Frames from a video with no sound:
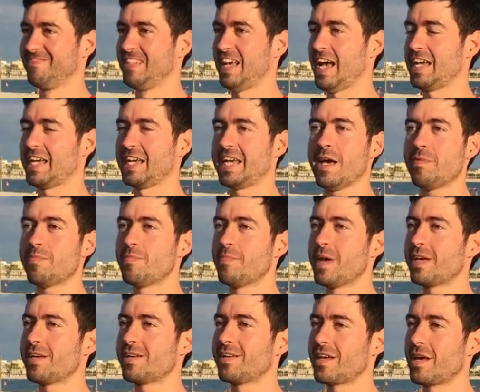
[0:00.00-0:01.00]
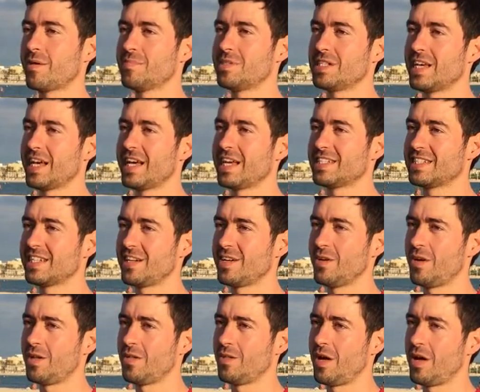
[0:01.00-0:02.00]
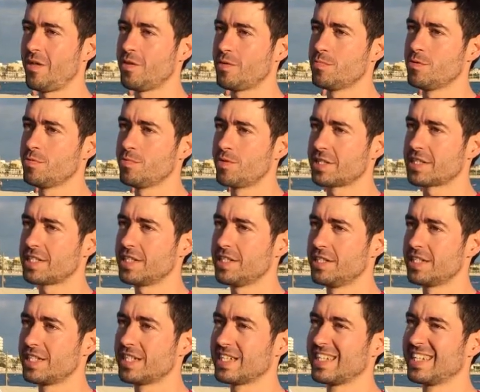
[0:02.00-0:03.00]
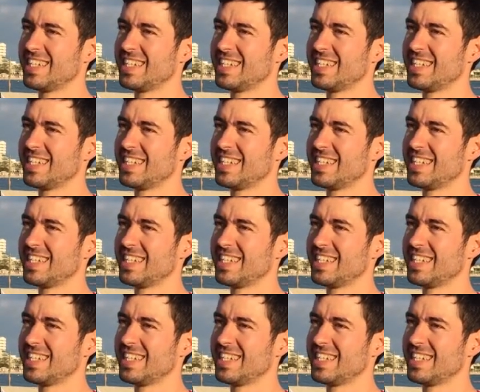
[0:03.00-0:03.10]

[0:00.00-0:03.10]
I kept making MTAs and all the other boomerangs since.